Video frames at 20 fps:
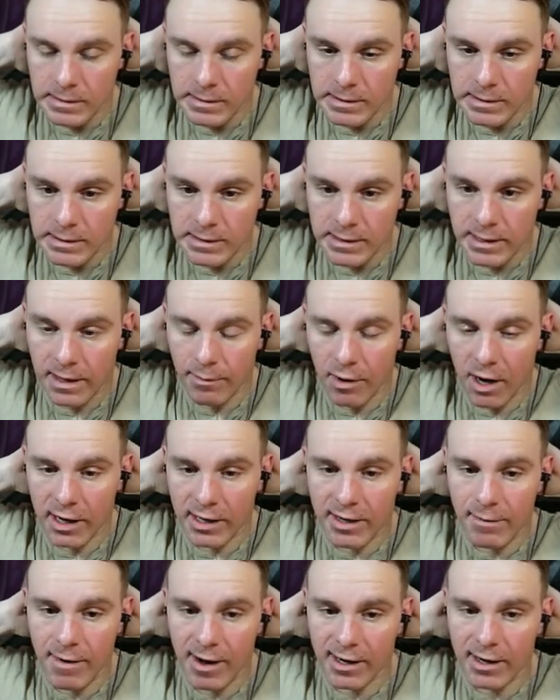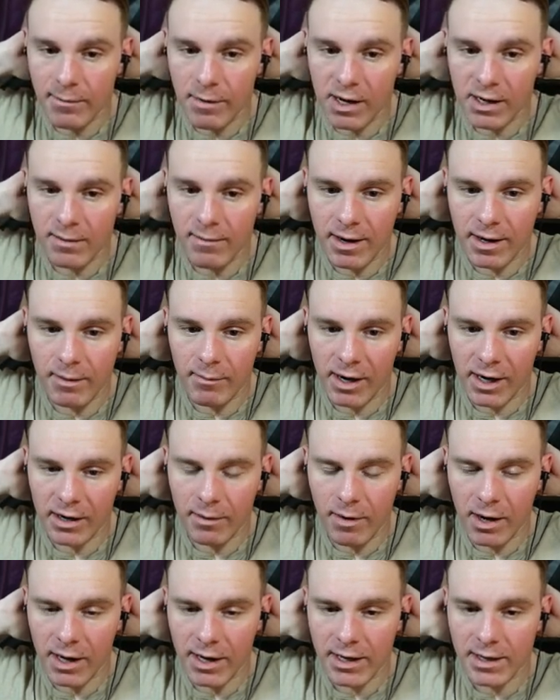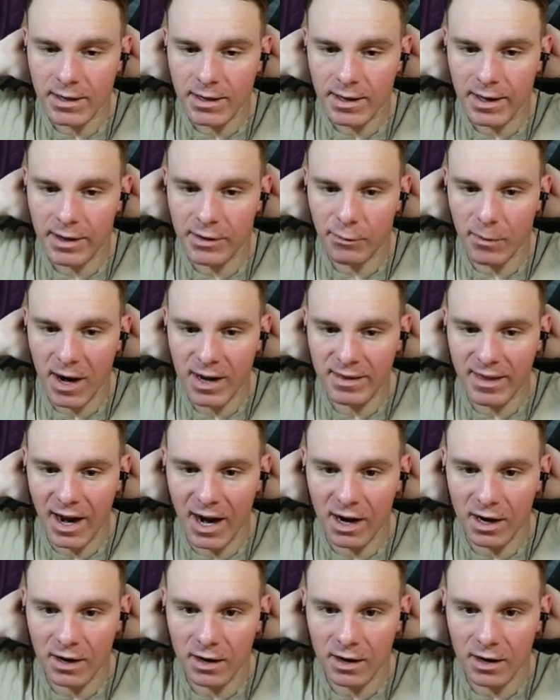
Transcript: Come on, come on, come on, come on, come on, come on. It's right there.